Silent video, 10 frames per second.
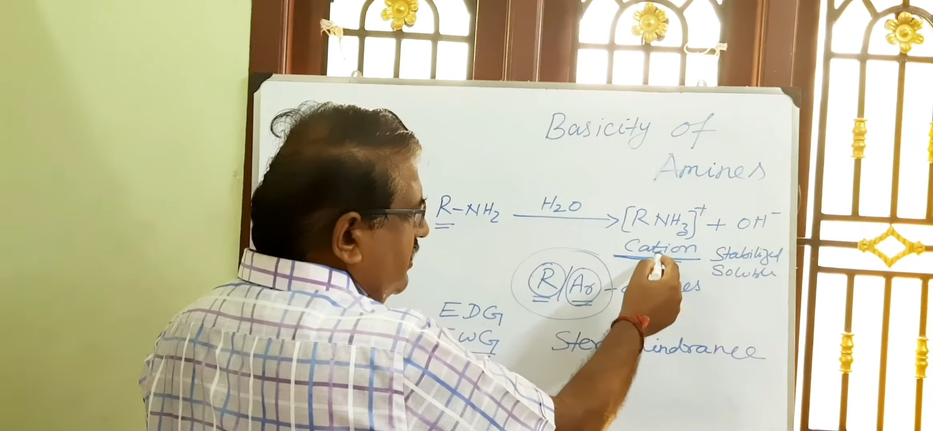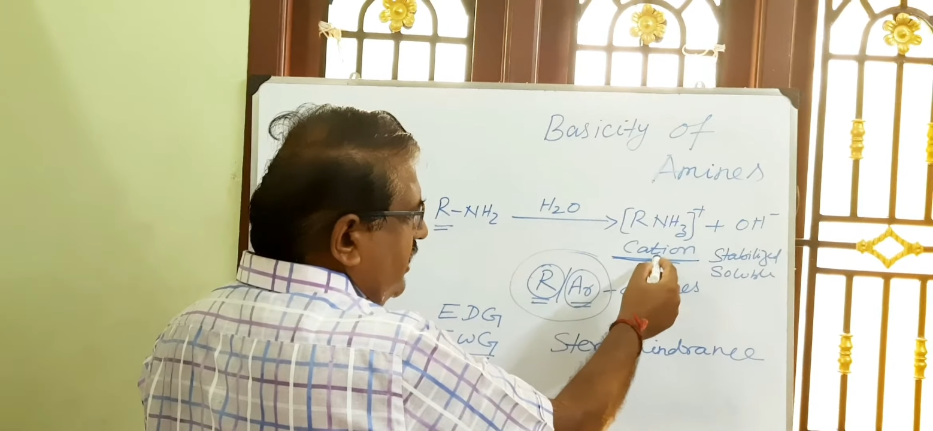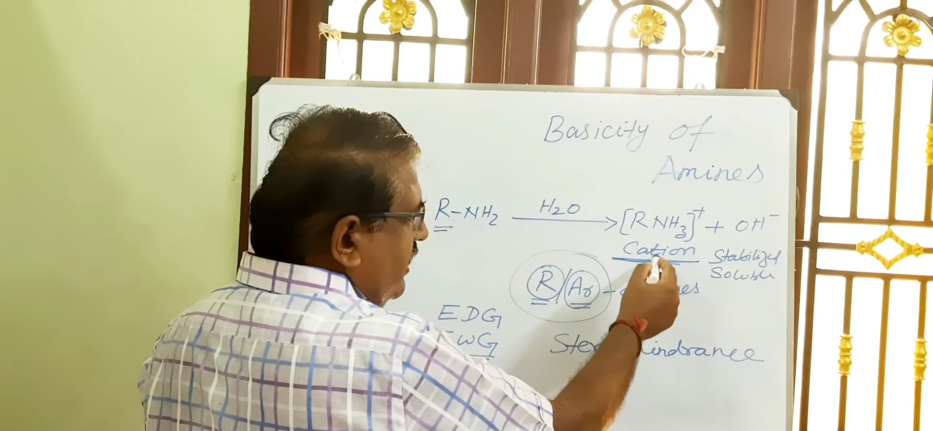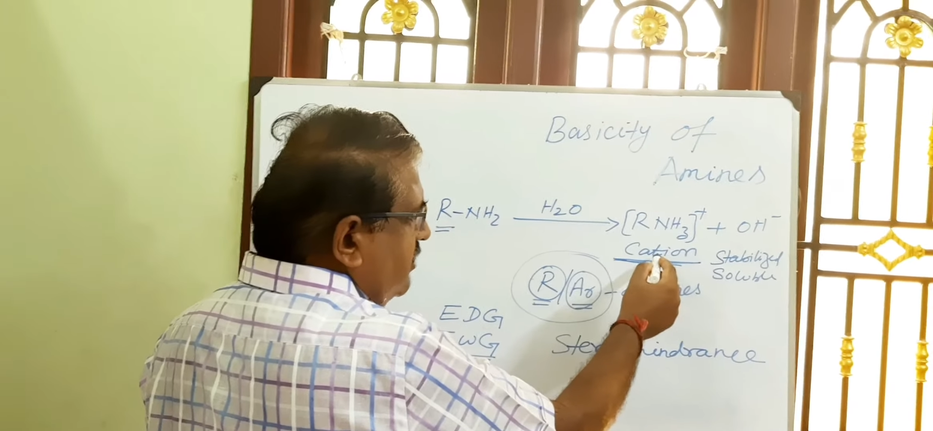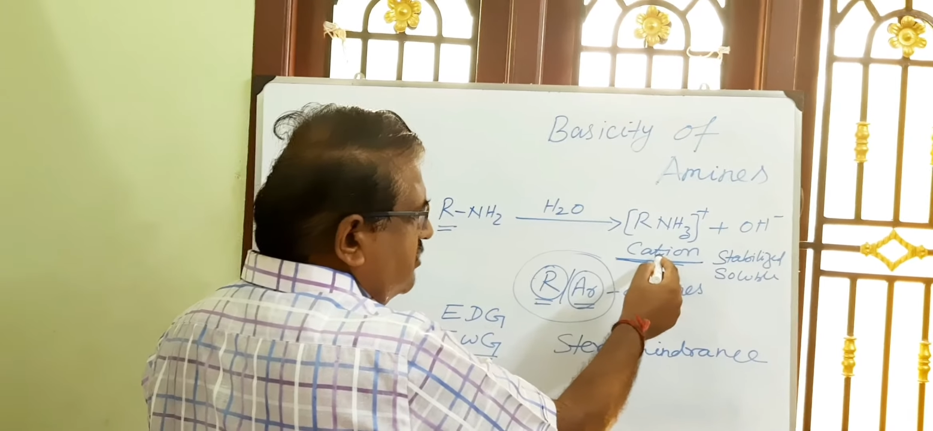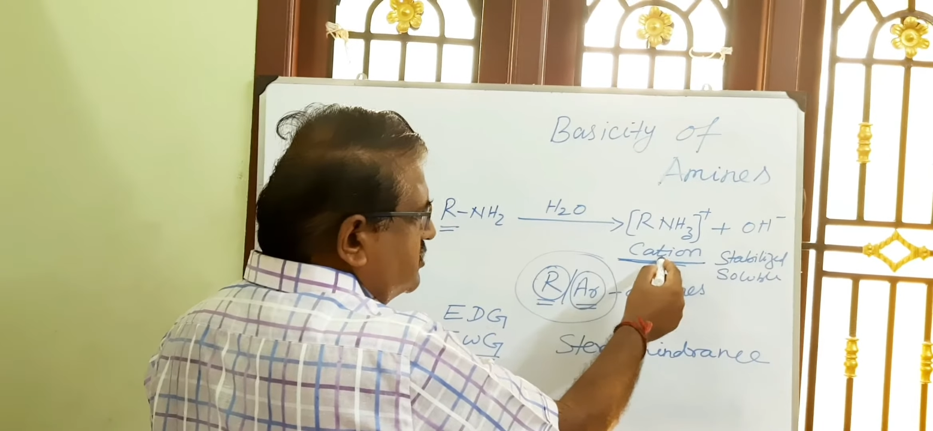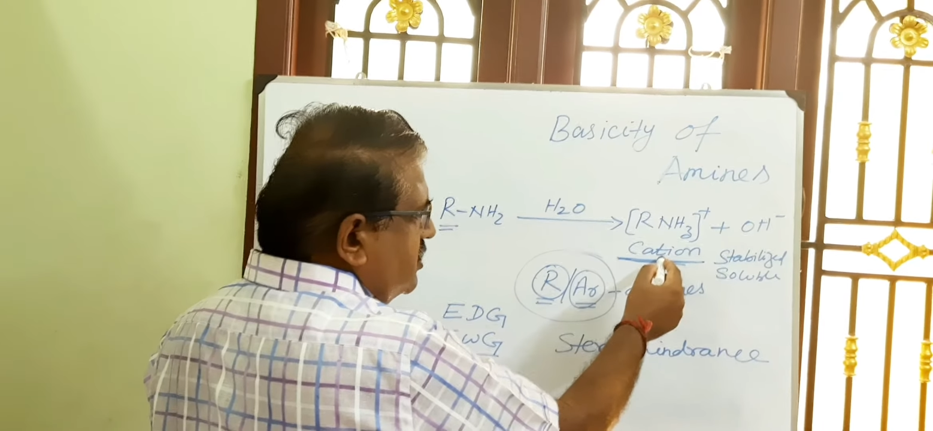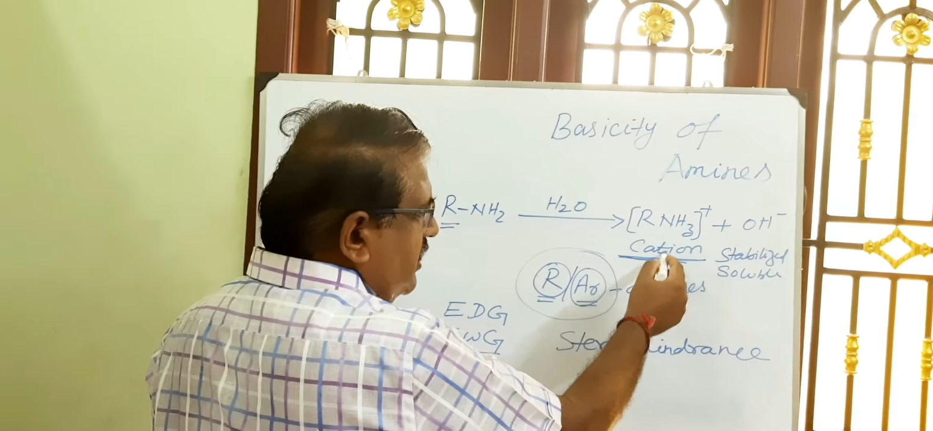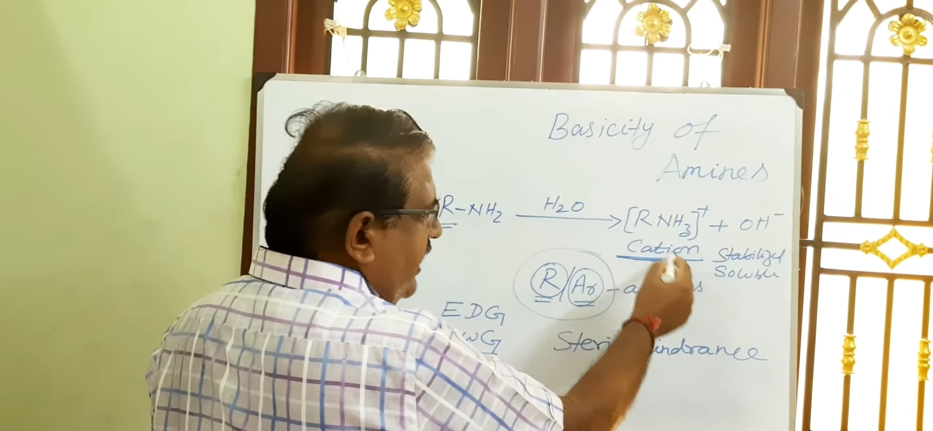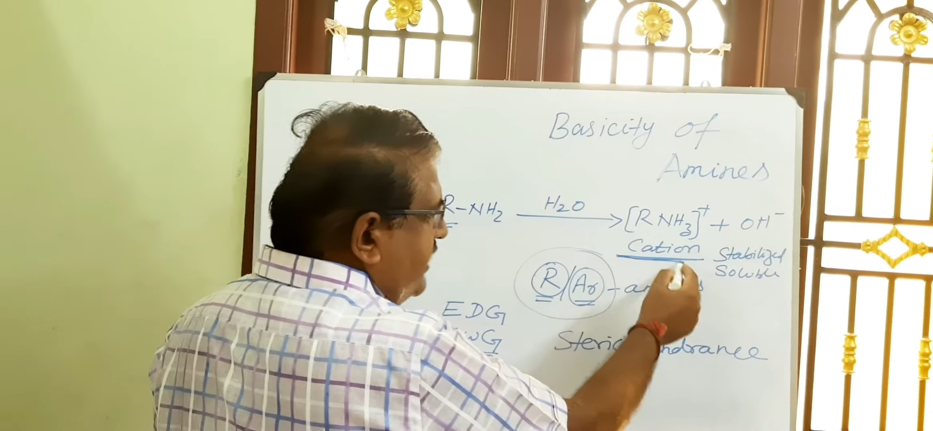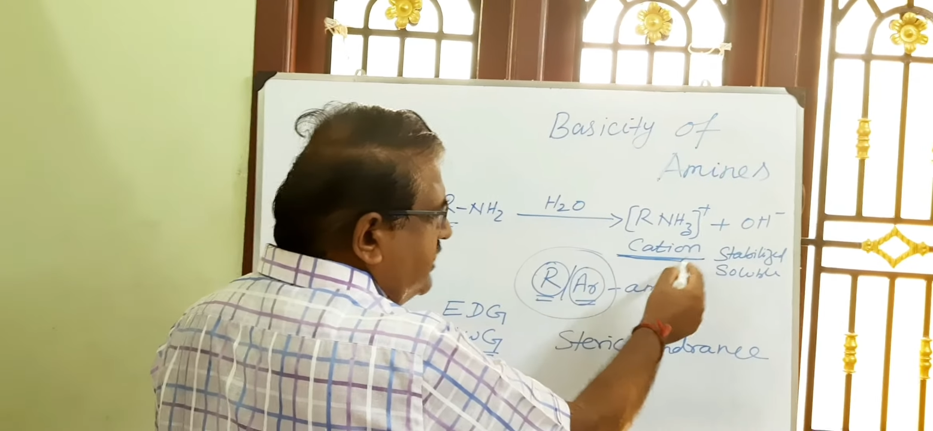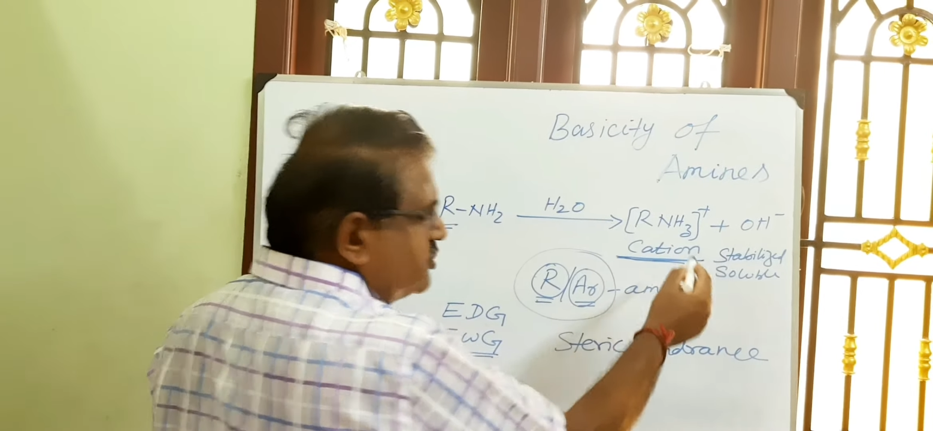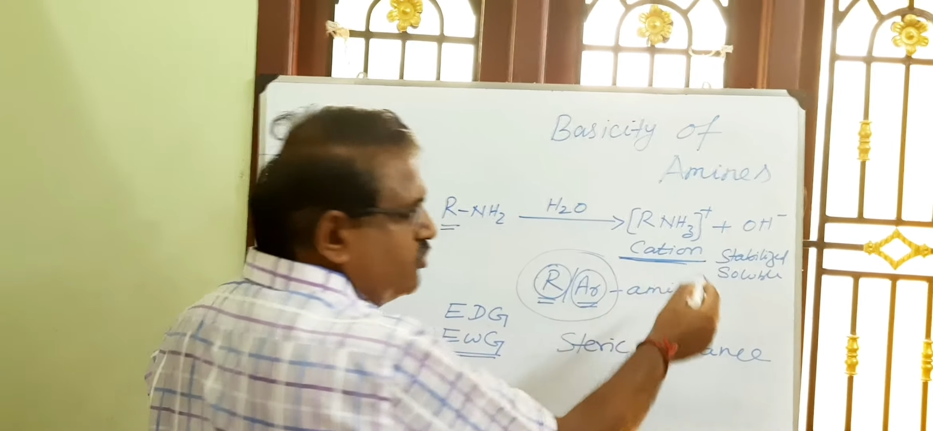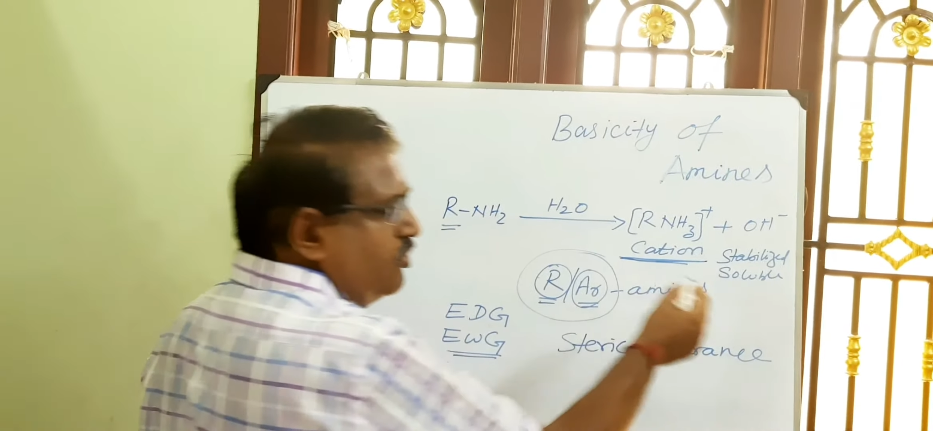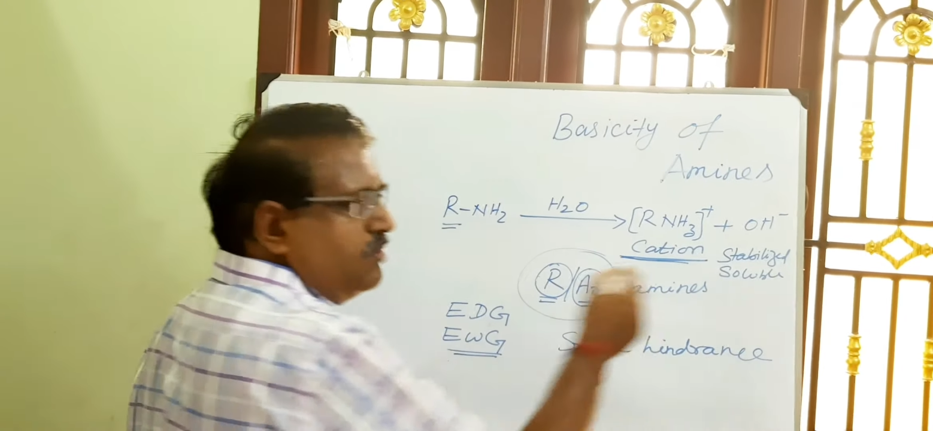cations are highly
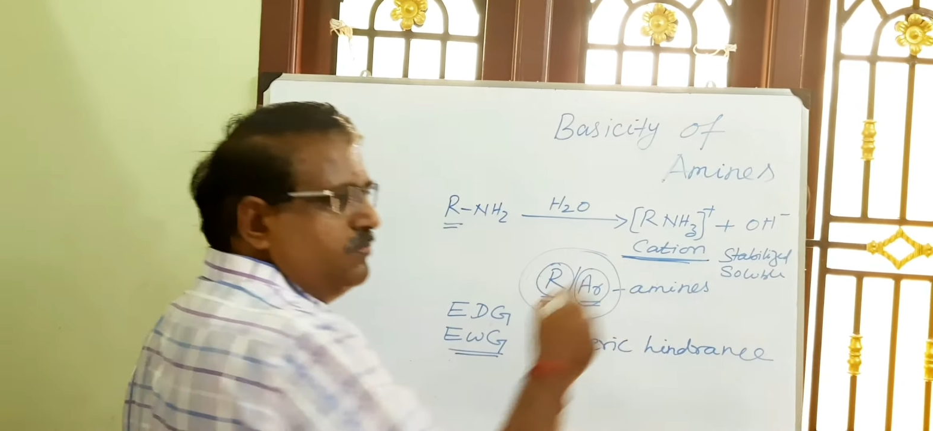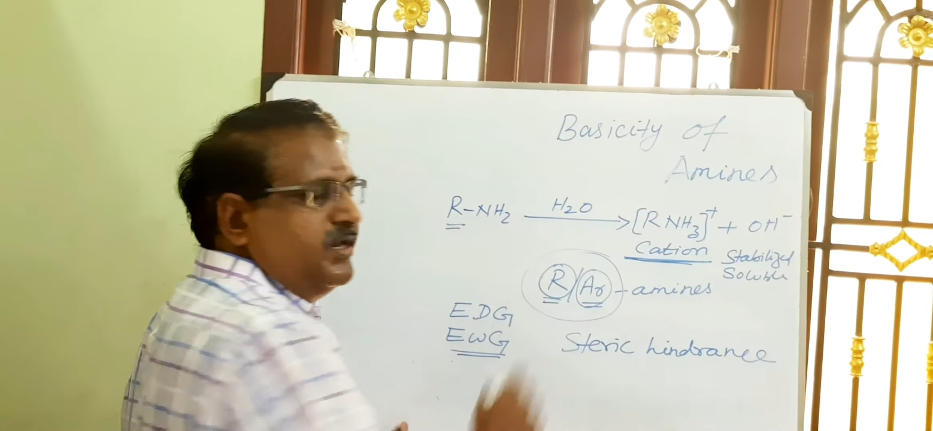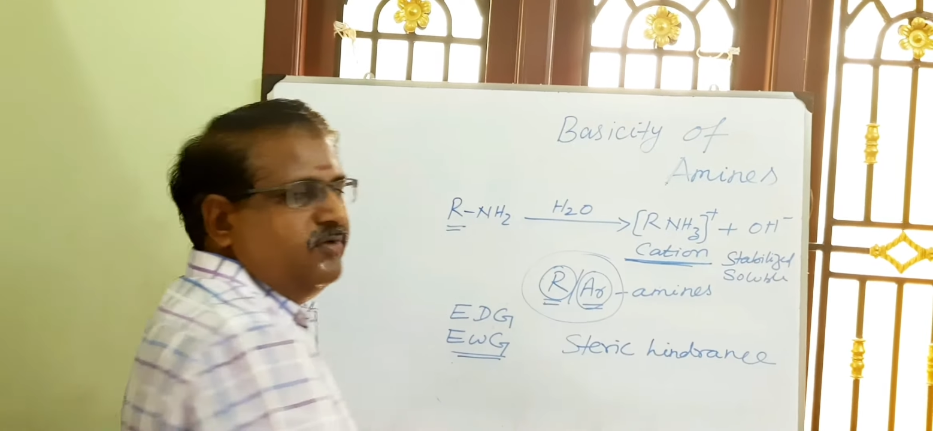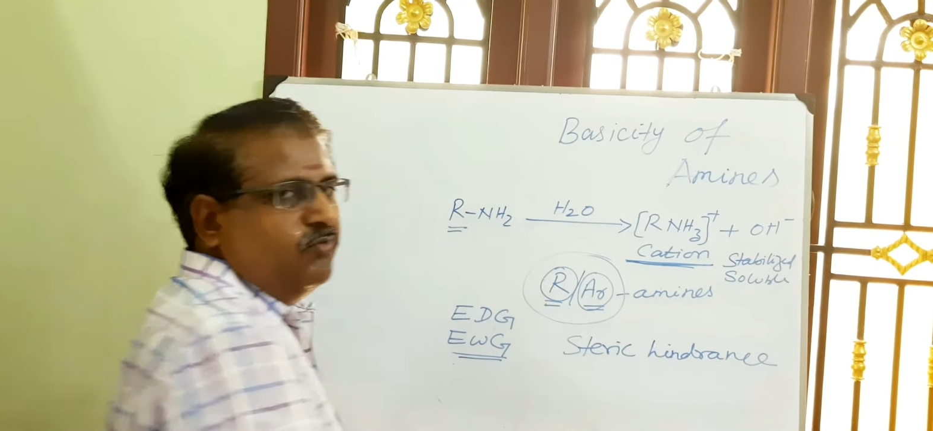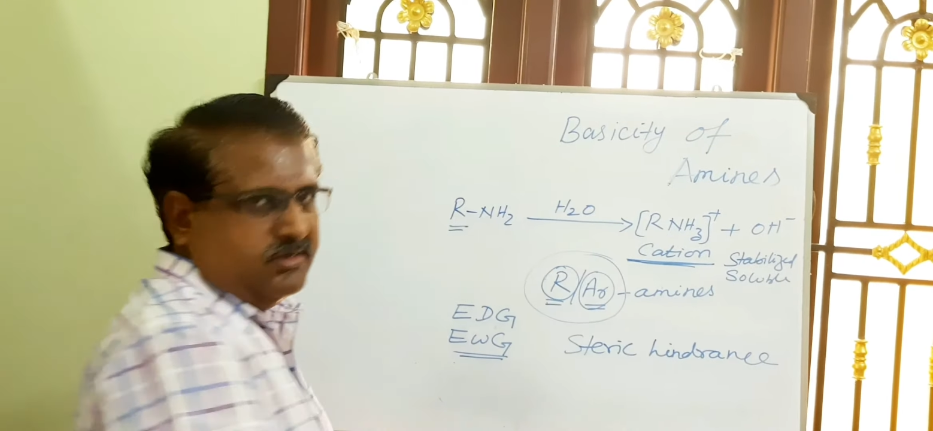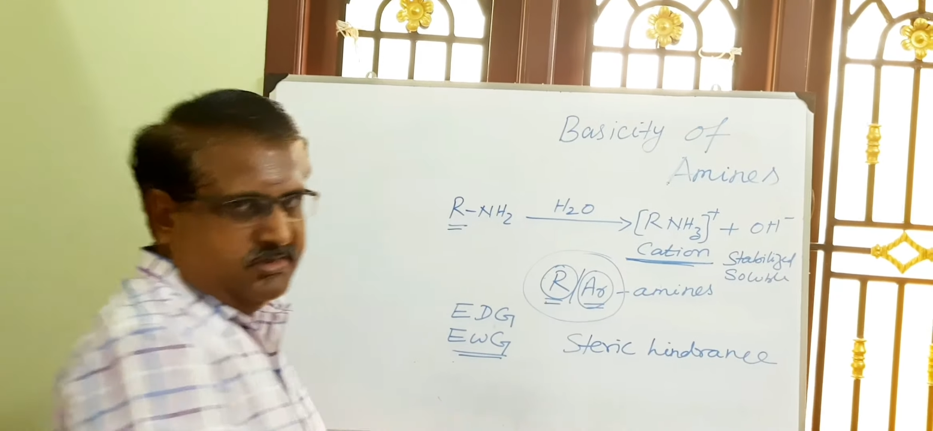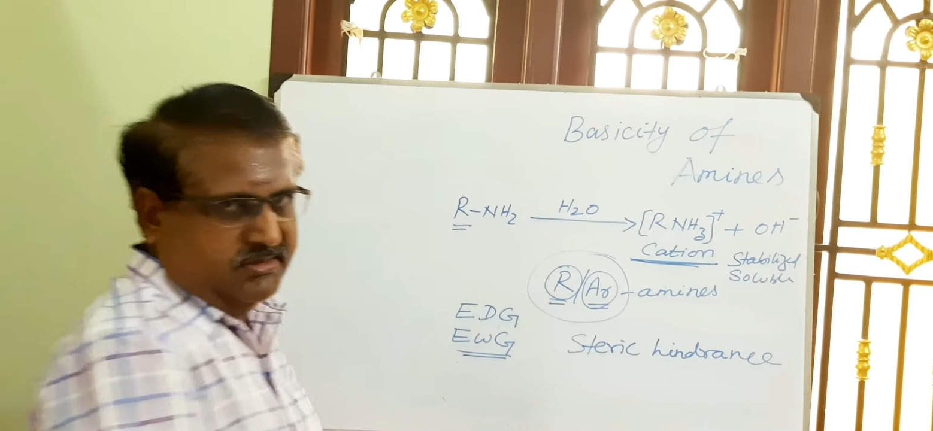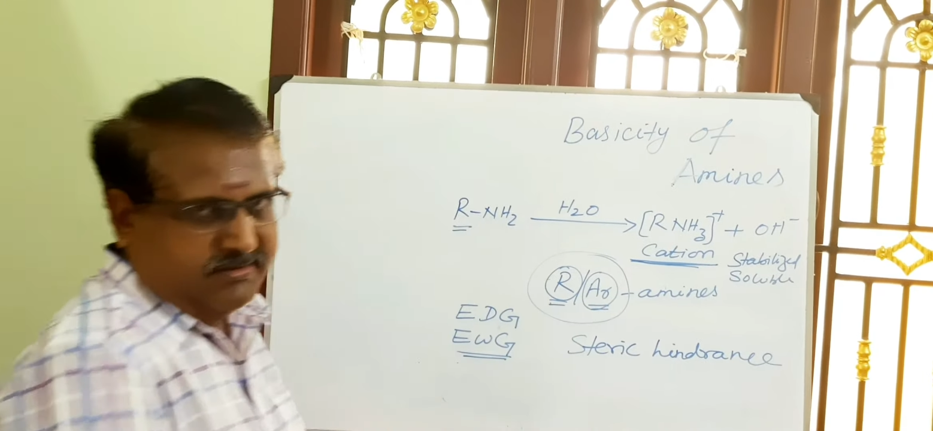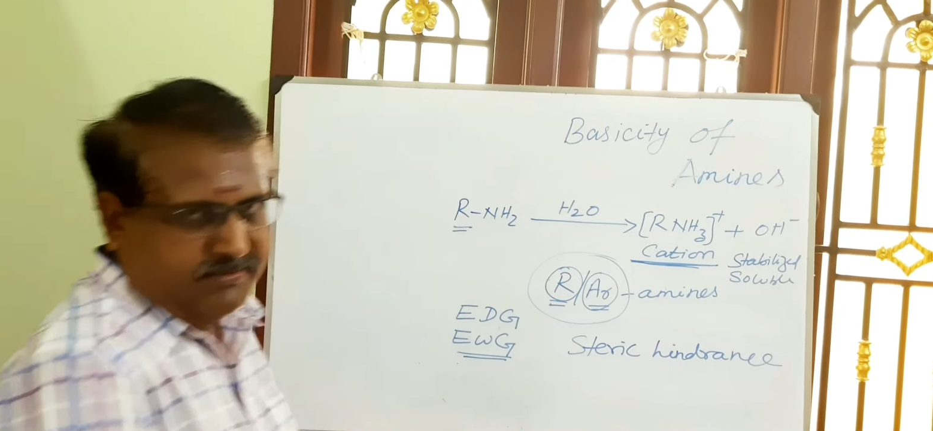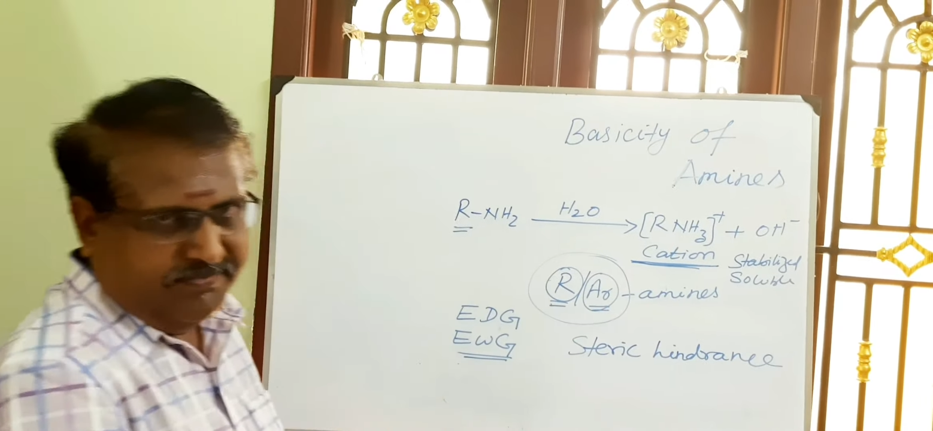soluble in water.